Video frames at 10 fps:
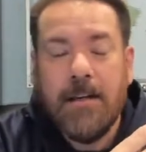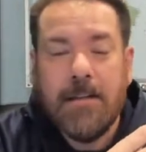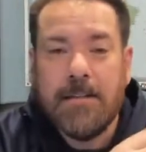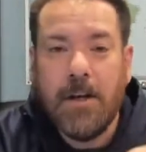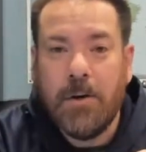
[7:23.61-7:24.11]

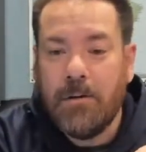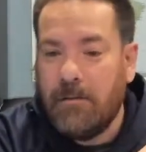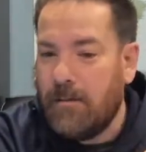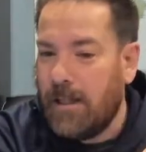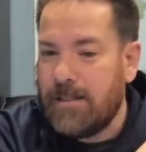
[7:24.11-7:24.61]

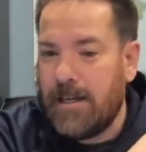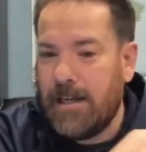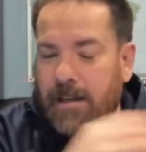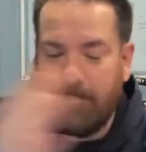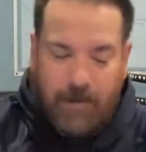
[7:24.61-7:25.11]
So let's
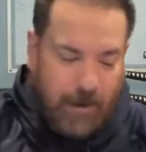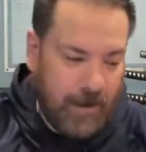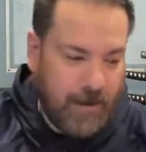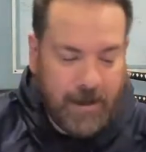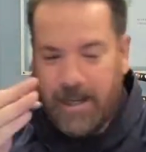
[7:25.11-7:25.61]
say,
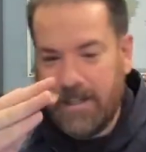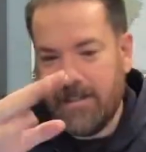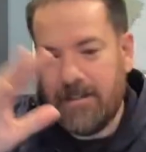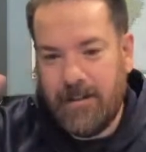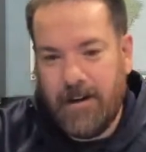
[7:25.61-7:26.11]
again,
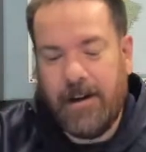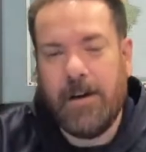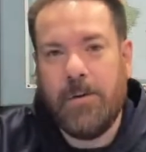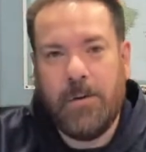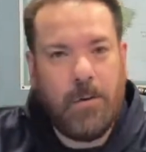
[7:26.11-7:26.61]

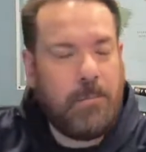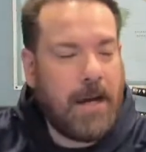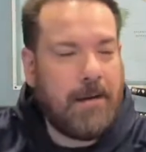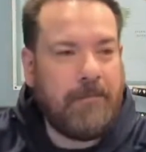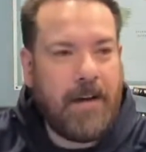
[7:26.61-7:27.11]
scenario, you
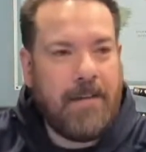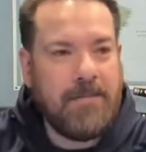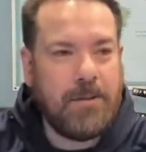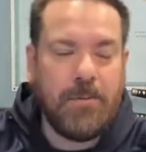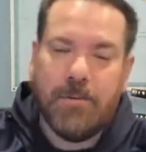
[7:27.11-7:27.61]
apply to
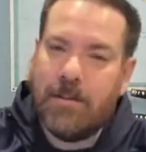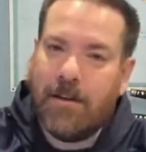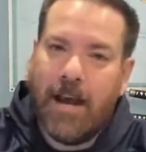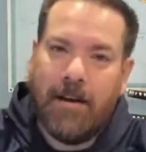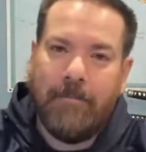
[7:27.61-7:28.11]
5 schools, you
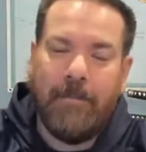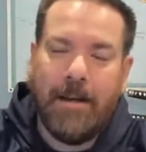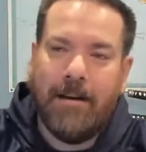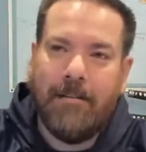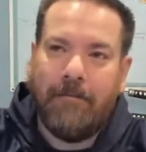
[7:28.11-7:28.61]
got
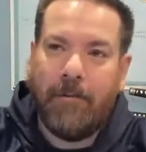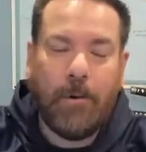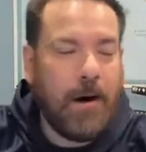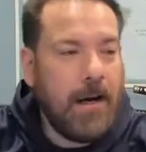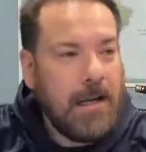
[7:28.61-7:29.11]
admitted to
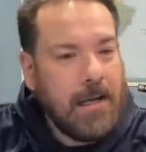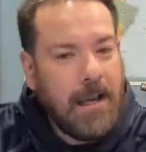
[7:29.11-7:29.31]
4.